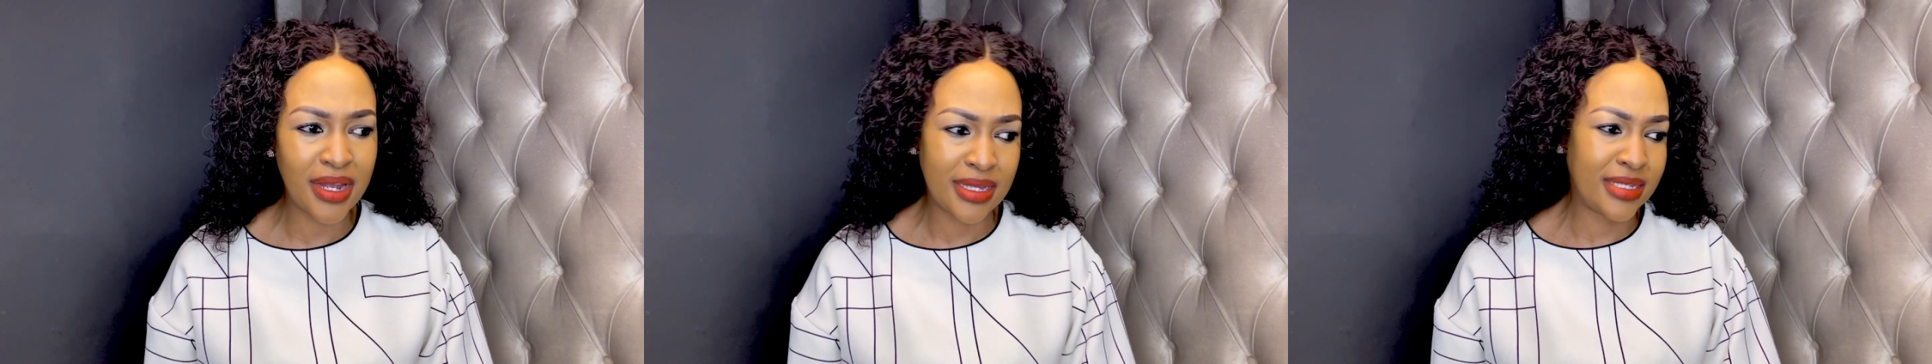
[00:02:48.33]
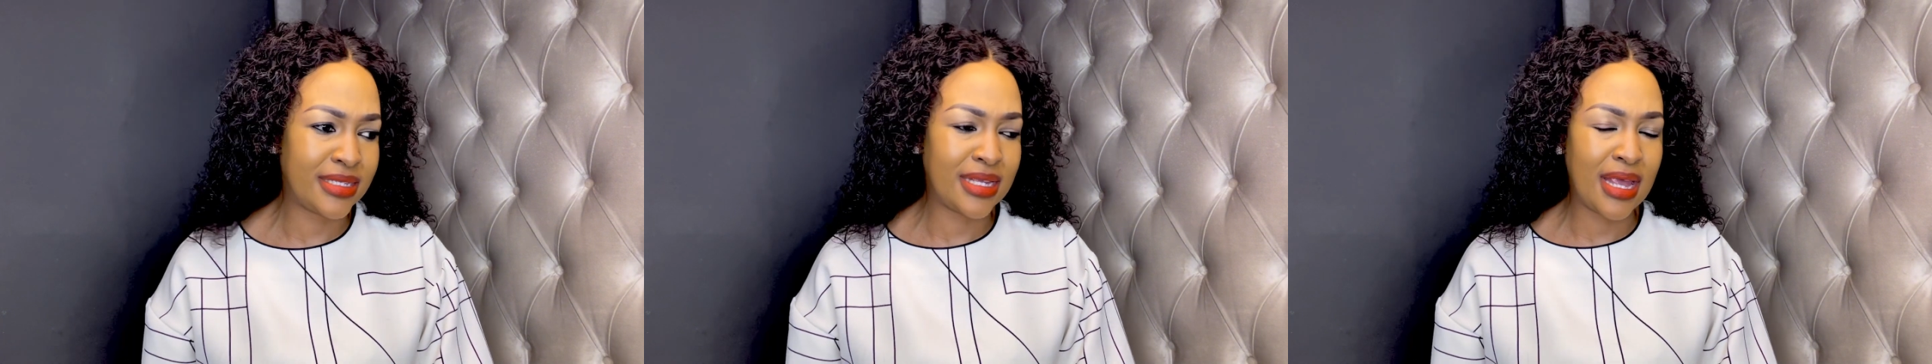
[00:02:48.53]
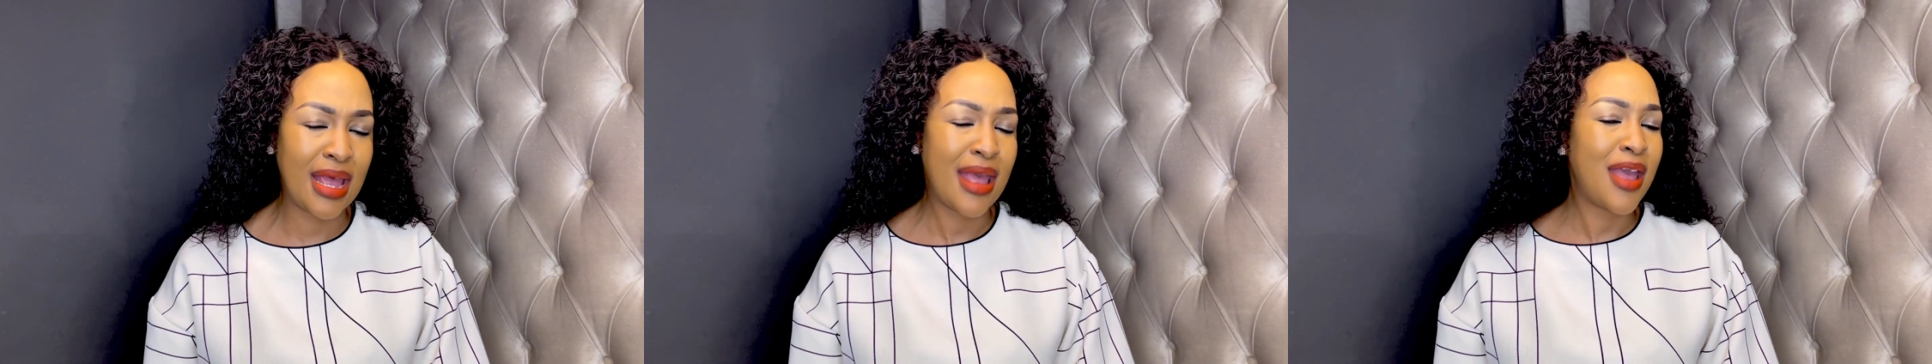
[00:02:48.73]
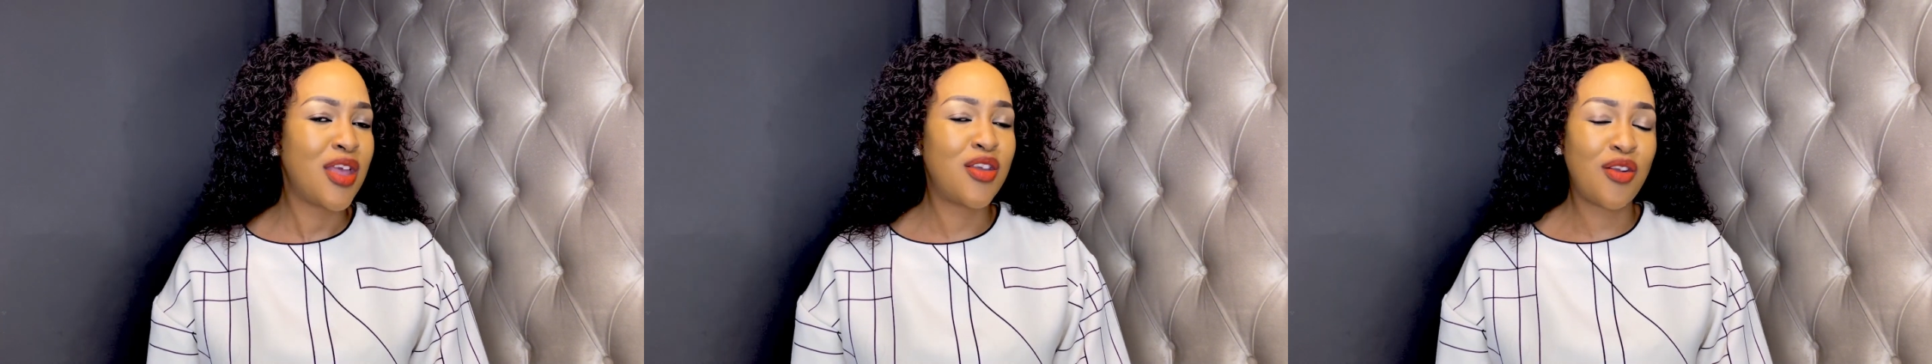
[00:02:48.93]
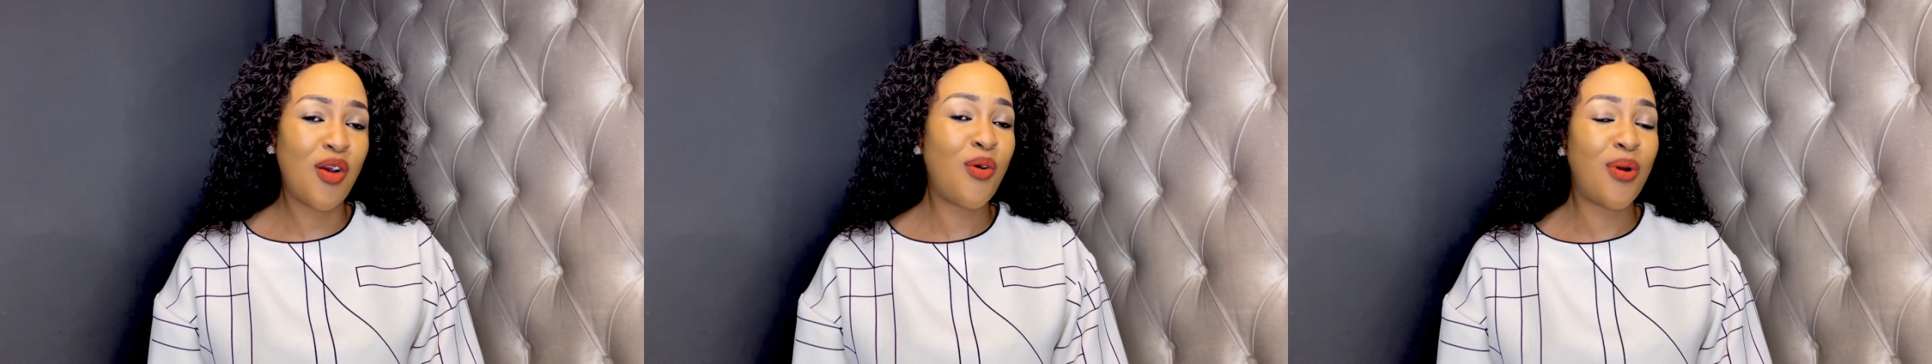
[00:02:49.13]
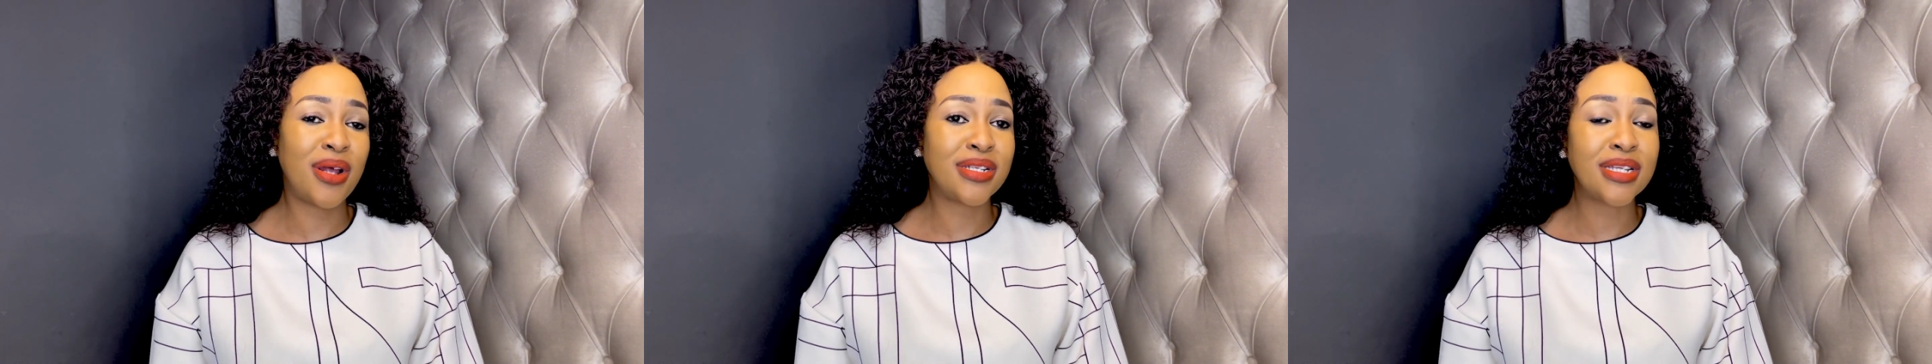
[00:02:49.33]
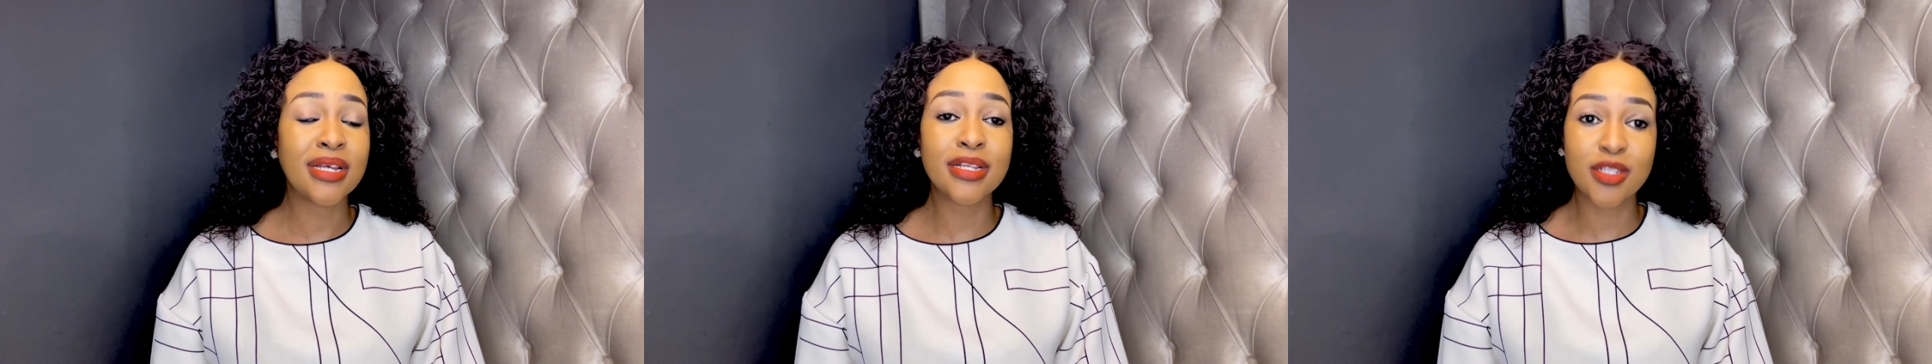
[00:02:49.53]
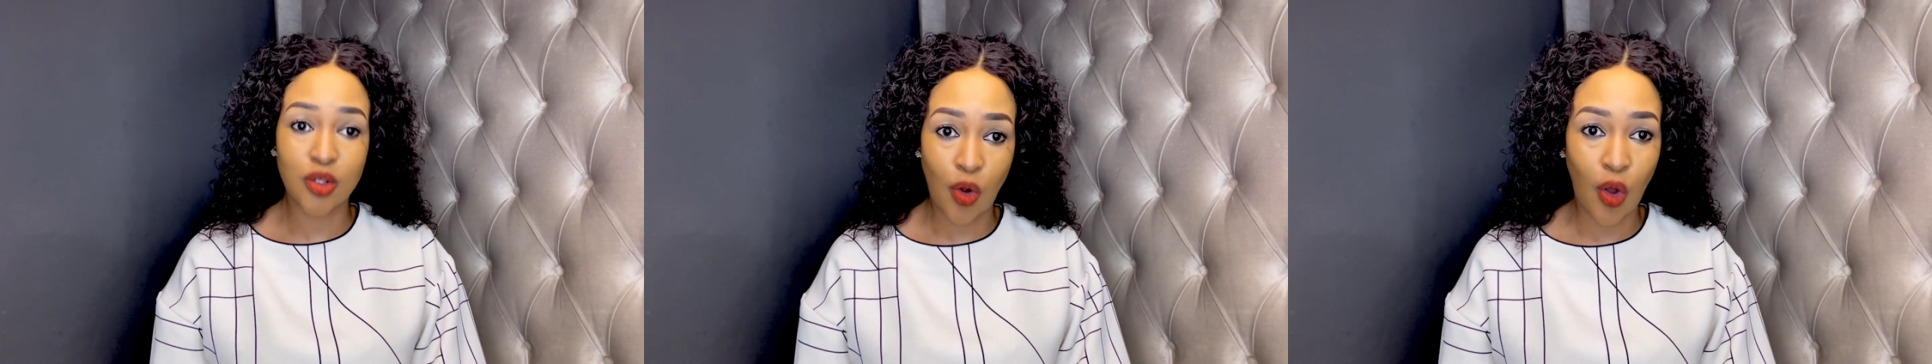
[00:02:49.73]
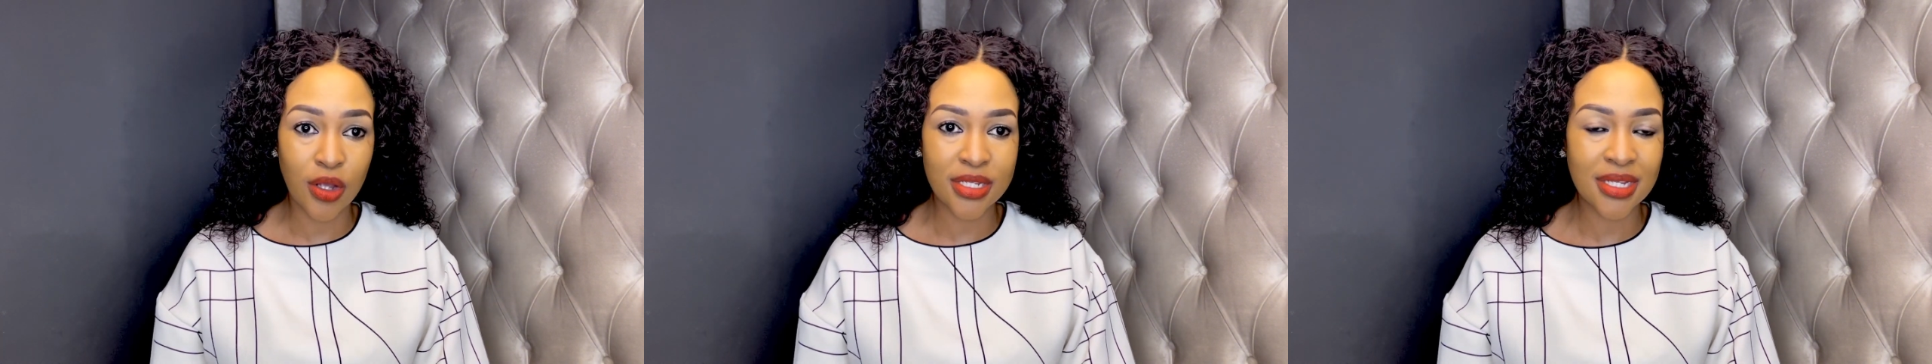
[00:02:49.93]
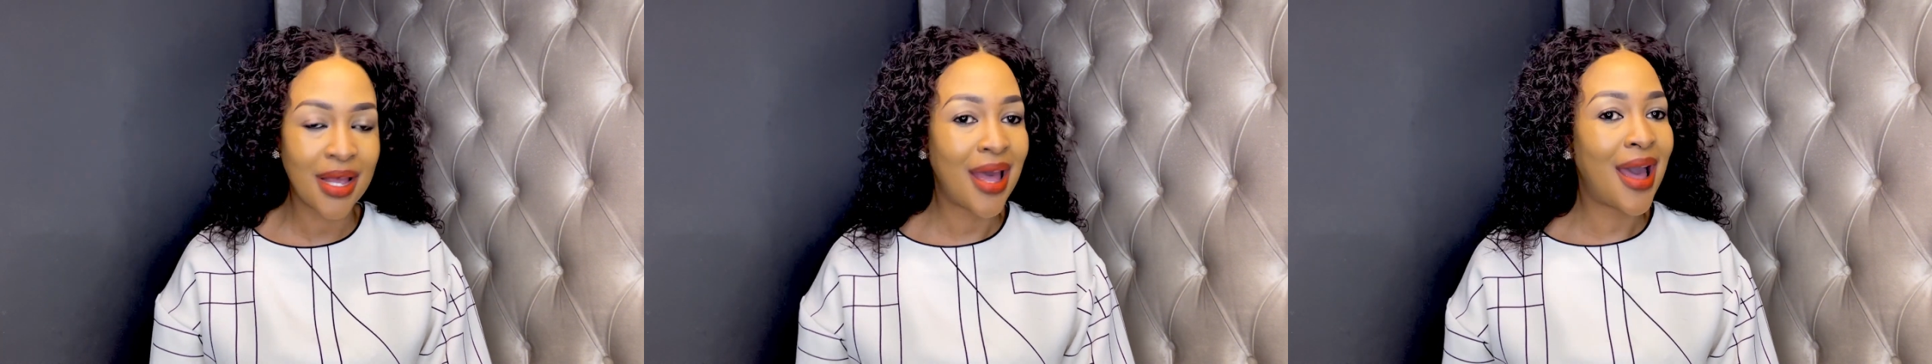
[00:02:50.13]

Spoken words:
and say, you know what, his loss,